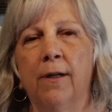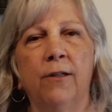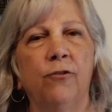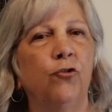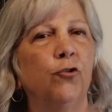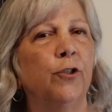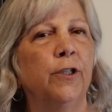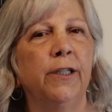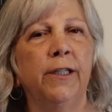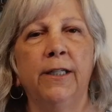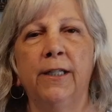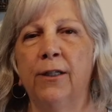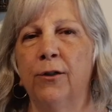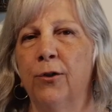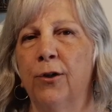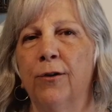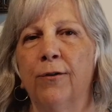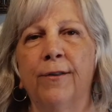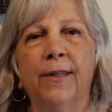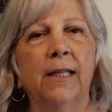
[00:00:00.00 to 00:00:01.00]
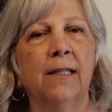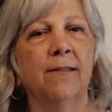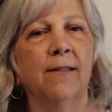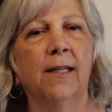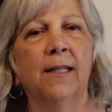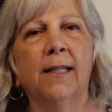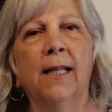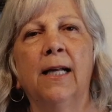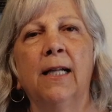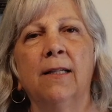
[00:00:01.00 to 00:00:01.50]
a tree or things
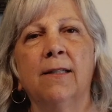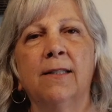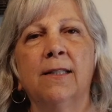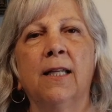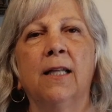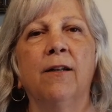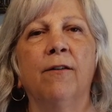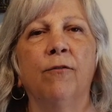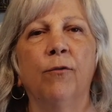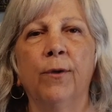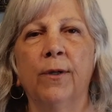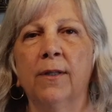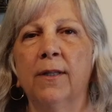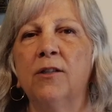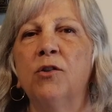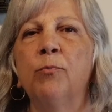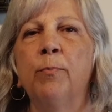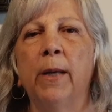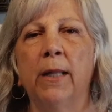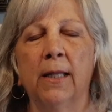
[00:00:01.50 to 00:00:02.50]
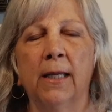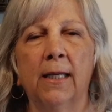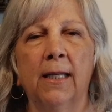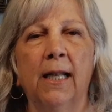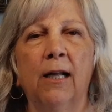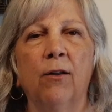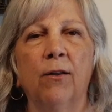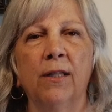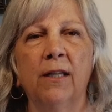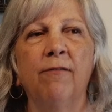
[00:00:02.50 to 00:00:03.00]
like that, instead of really spelling it
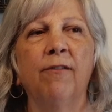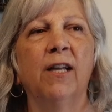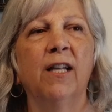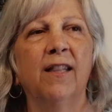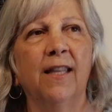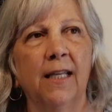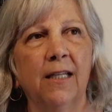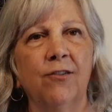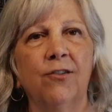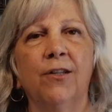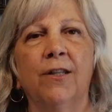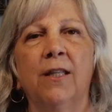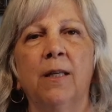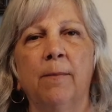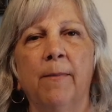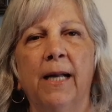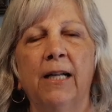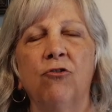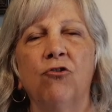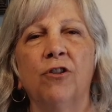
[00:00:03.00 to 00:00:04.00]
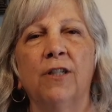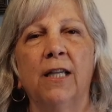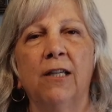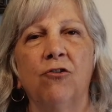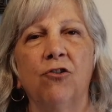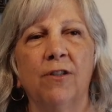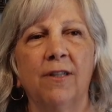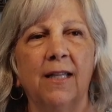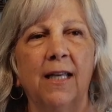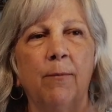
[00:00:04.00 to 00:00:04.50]
out, leaving things to the
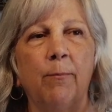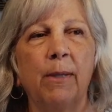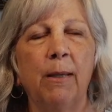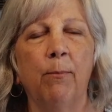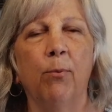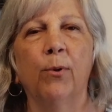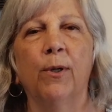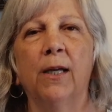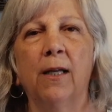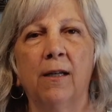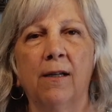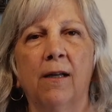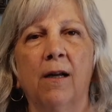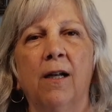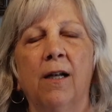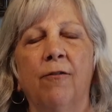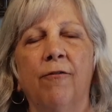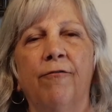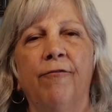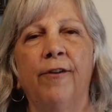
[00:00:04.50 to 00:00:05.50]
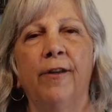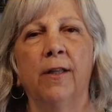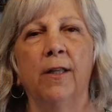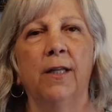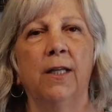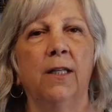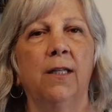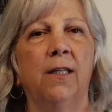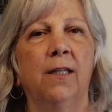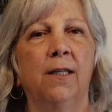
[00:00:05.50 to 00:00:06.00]
imagination that people can kind of fill
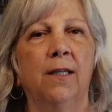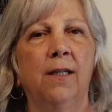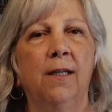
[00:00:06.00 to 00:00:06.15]
in.